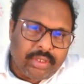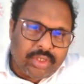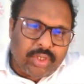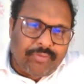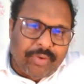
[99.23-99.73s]

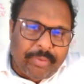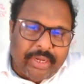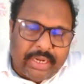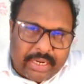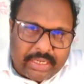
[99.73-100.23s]
So from a
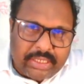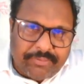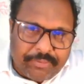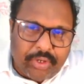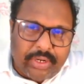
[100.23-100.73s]
hertz,
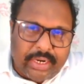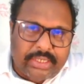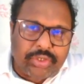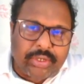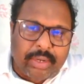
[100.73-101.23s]
few
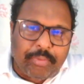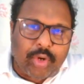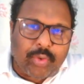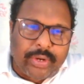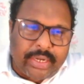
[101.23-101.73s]
hertz to 10
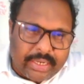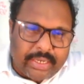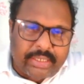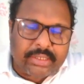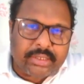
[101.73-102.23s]
power 20
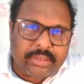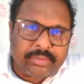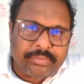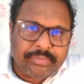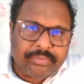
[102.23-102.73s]
hertz,
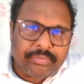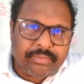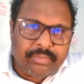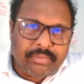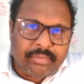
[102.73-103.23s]

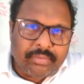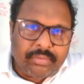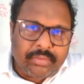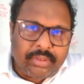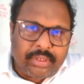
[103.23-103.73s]

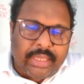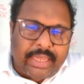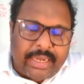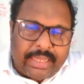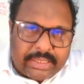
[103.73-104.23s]
they
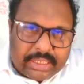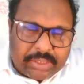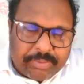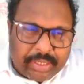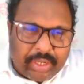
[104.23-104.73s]
can
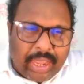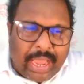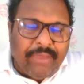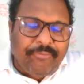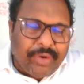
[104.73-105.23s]
exist, but
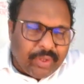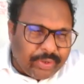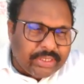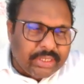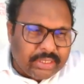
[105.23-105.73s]
high
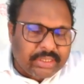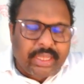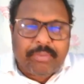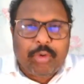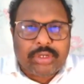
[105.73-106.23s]
frequencies,
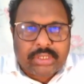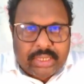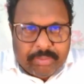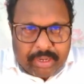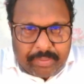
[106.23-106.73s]
they're more
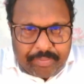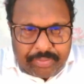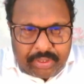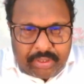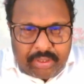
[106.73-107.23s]
stable.
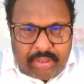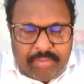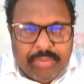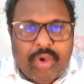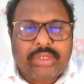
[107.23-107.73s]

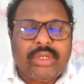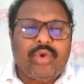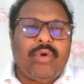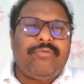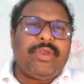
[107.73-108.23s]
Because in
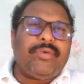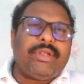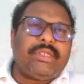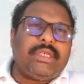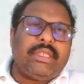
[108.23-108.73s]
low
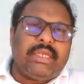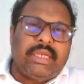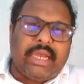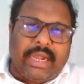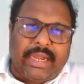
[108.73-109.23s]
frequency,
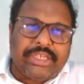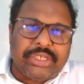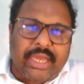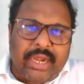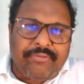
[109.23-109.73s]
the
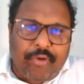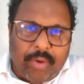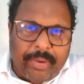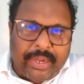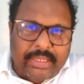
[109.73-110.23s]
conduction current
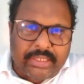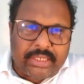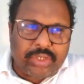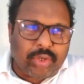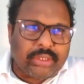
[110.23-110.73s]
format
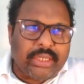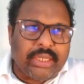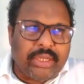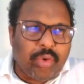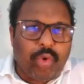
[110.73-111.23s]
exists or
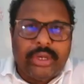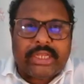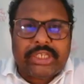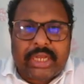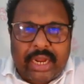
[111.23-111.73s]
the
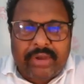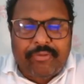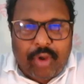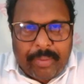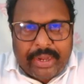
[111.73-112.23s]
voltage and current
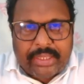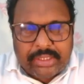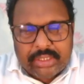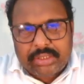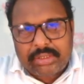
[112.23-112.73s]
format
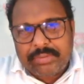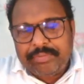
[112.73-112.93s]
exists.